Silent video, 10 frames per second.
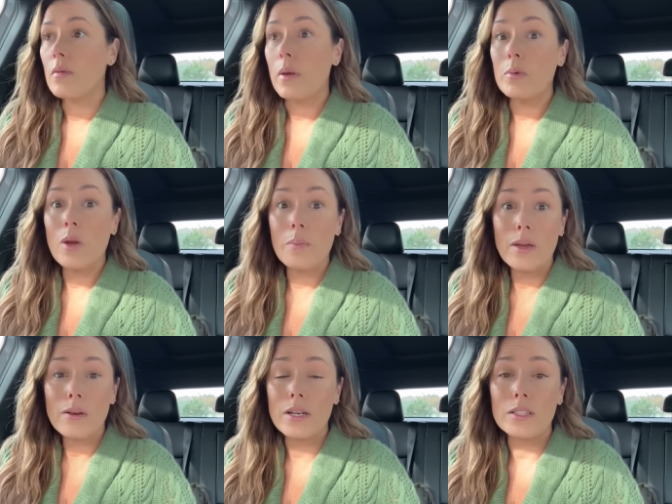maybe you got
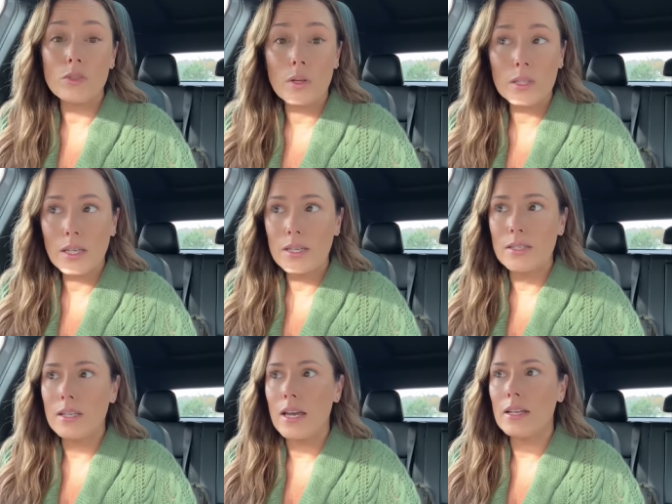married and you had
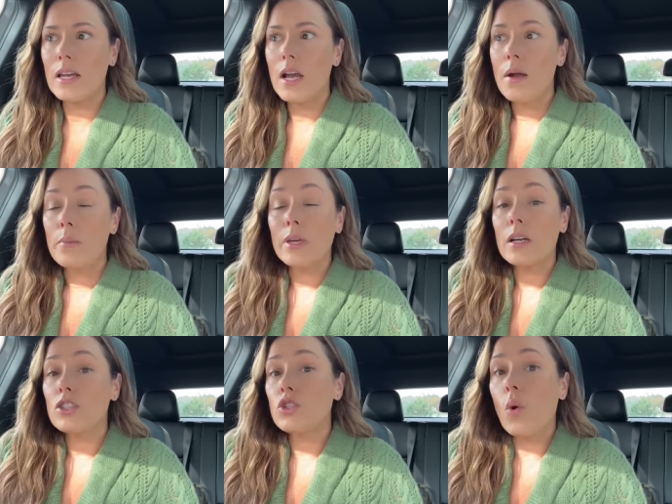kids and
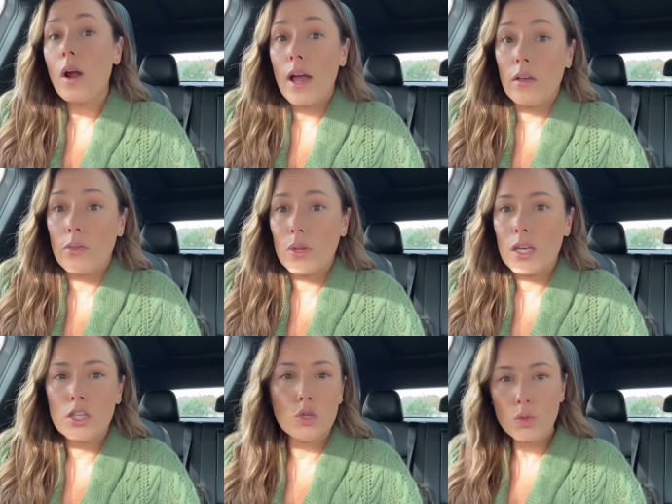because you're healthy.
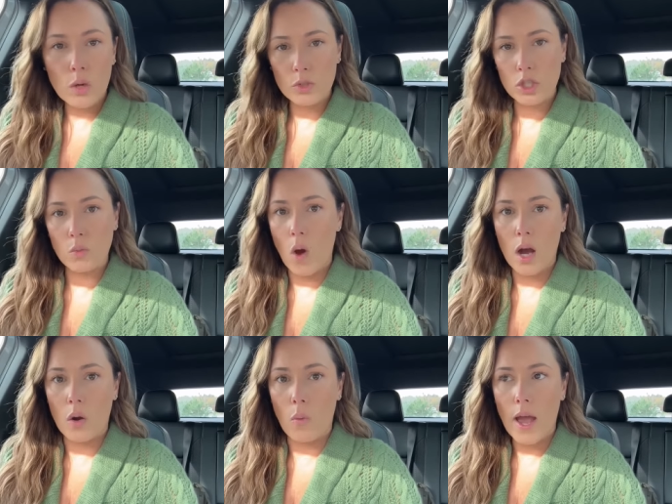You don't just
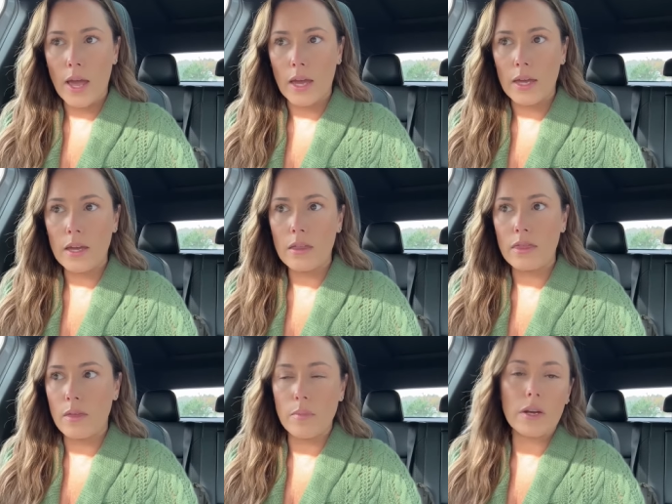walk away
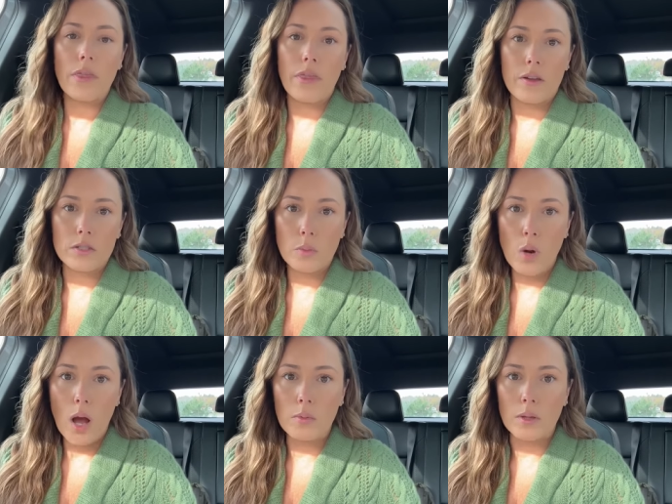the minute there's a
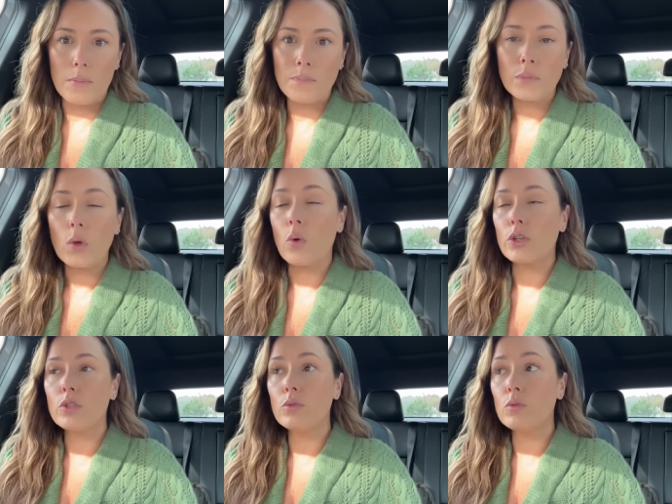problem, or
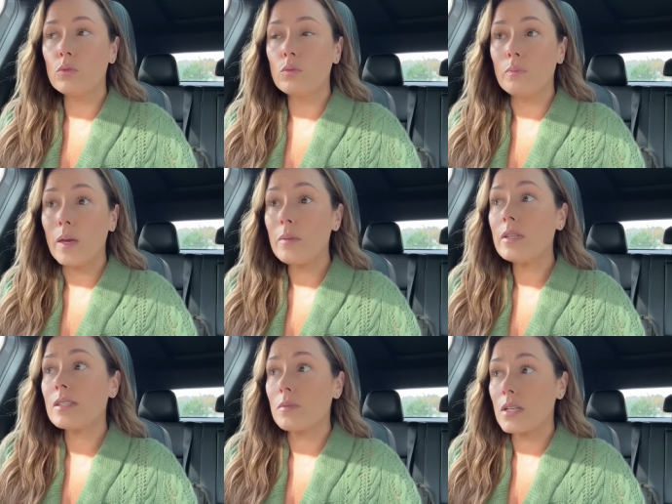you
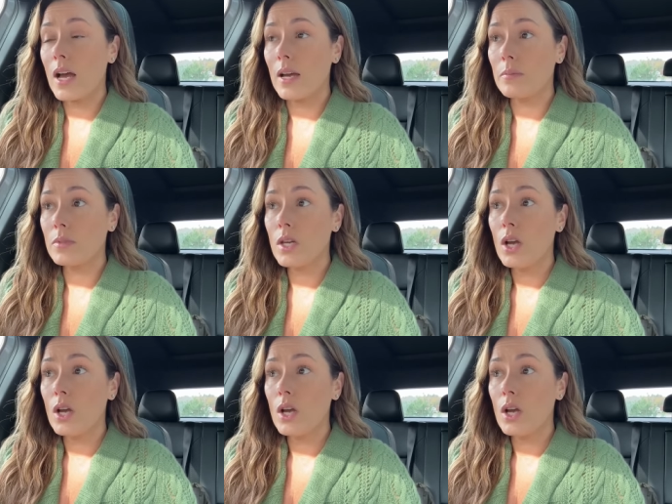maybe sometimes